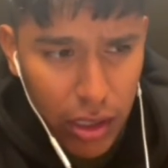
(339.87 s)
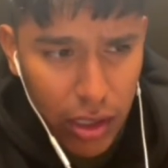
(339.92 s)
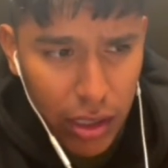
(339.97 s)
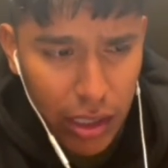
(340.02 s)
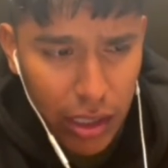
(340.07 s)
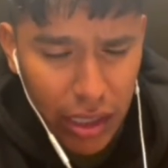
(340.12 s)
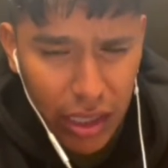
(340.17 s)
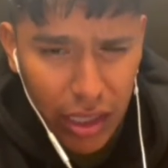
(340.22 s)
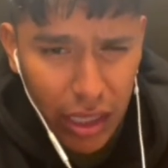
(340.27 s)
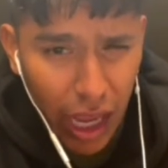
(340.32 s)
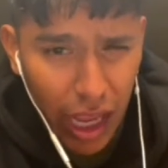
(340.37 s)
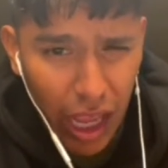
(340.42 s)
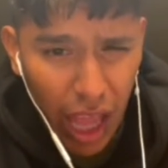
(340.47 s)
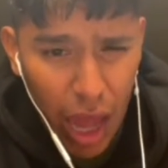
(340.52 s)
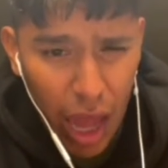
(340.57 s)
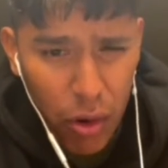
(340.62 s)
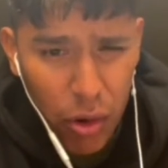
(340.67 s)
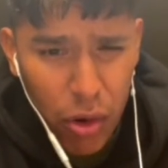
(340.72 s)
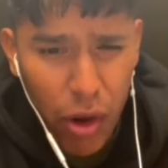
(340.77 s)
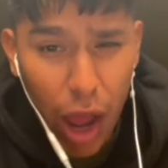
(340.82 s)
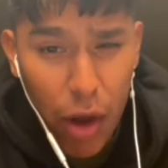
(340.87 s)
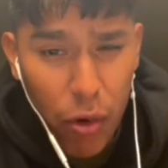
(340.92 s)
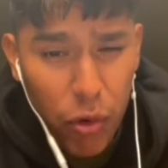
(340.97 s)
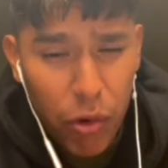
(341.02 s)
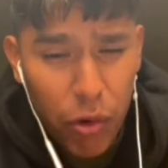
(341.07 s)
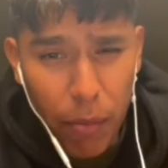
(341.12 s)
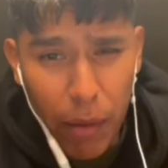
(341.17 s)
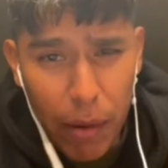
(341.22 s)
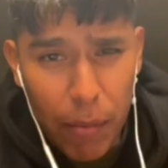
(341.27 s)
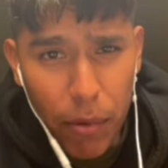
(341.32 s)
and I don't know, I don't
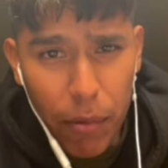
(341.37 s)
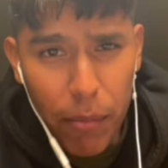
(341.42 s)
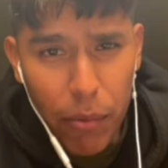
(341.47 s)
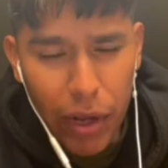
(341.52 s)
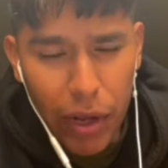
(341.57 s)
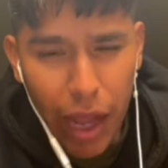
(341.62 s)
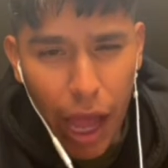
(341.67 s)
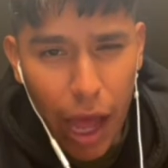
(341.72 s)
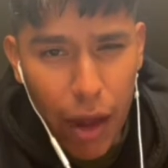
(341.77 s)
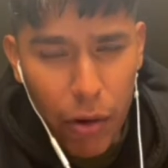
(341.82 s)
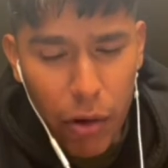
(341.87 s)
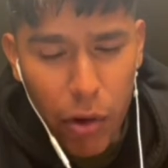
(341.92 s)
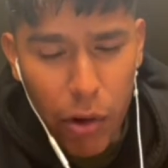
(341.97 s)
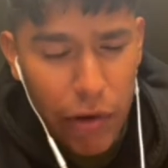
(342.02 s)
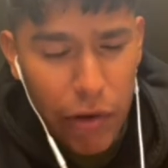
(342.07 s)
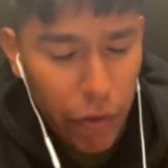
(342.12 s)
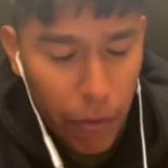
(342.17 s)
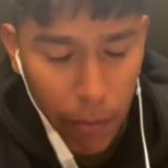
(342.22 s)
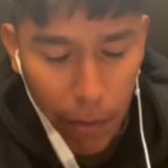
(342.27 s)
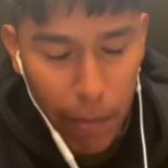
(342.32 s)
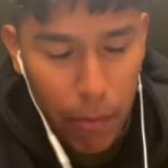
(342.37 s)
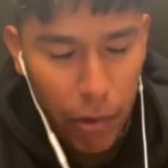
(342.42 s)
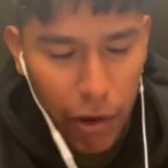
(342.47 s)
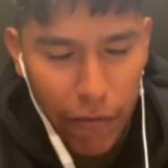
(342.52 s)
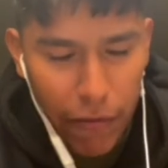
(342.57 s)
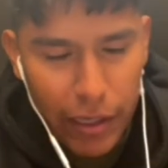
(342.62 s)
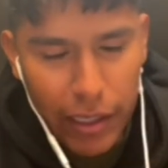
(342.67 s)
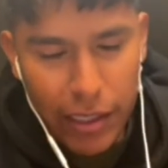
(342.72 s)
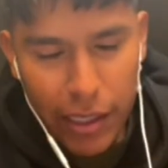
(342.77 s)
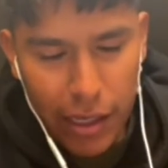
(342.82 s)
remember, but I don't know. You remember if
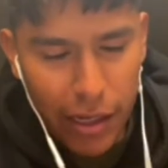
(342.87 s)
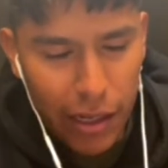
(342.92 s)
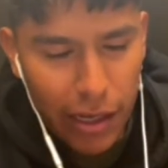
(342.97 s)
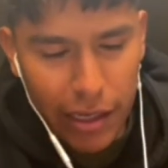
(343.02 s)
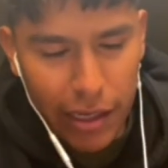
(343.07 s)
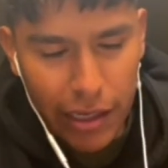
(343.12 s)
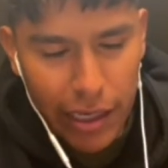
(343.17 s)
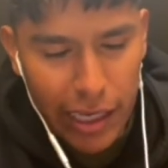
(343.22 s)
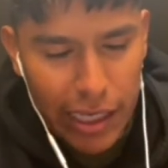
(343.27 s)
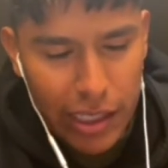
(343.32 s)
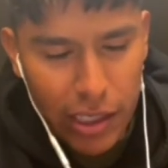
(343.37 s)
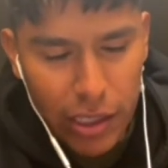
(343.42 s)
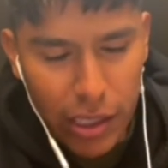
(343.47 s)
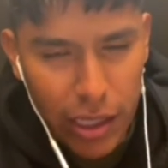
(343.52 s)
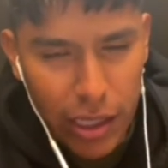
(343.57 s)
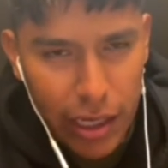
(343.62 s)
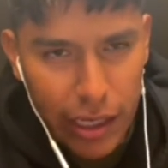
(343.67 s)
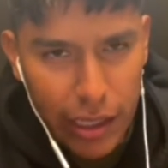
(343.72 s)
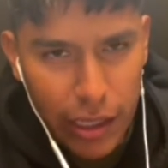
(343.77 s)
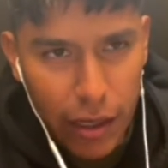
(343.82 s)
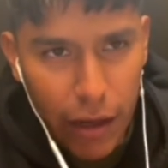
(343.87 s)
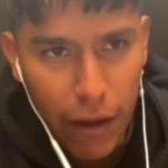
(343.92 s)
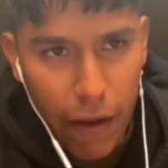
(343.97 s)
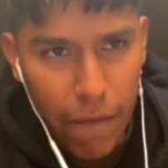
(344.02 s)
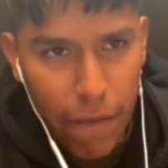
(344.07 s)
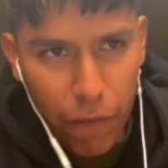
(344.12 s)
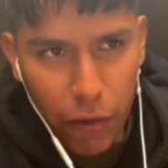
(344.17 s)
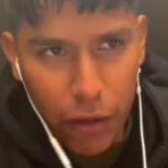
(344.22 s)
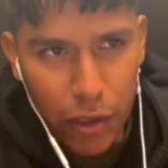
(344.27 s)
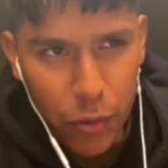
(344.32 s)
he said like he's the like
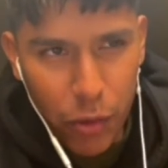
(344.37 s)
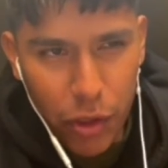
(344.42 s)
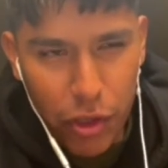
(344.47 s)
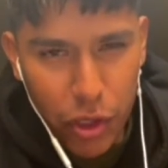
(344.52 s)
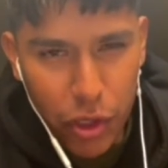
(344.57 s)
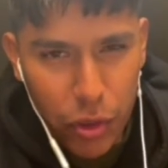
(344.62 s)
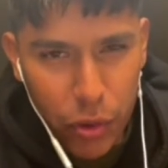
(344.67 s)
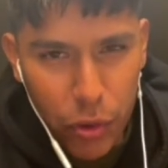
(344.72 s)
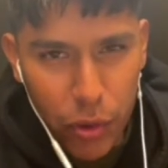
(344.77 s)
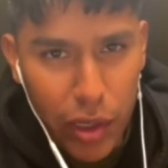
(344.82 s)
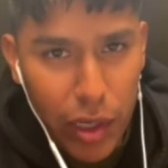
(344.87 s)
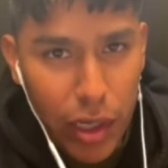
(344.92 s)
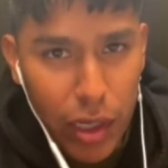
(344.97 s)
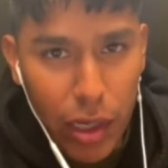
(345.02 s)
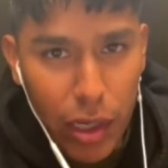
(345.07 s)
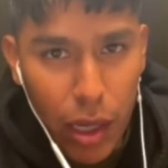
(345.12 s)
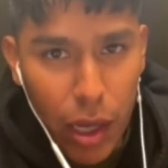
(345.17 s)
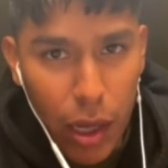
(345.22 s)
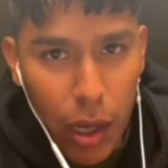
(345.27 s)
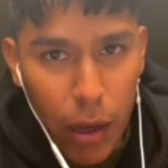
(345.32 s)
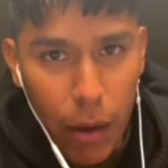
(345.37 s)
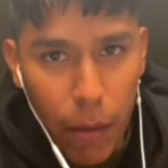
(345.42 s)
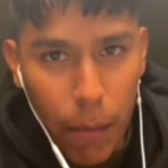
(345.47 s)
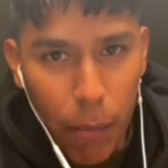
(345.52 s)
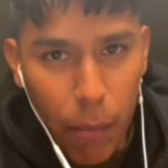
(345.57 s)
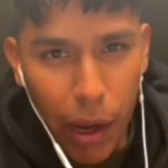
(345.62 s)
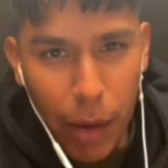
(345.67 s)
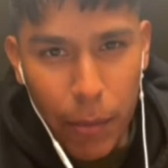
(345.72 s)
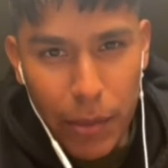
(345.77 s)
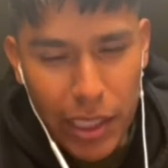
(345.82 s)
first one to do it?
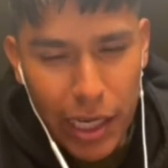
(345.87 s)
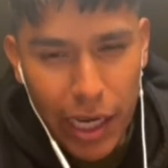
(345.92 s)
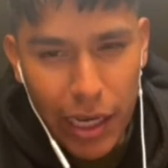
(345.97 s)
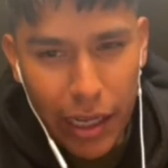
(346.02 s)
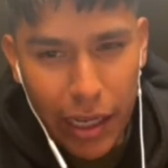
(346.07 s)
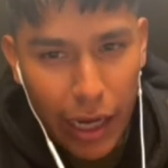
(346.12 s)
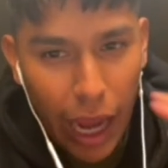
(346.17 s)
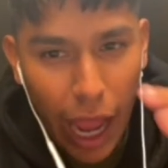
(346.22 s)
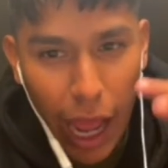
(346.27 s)
But I'm saying like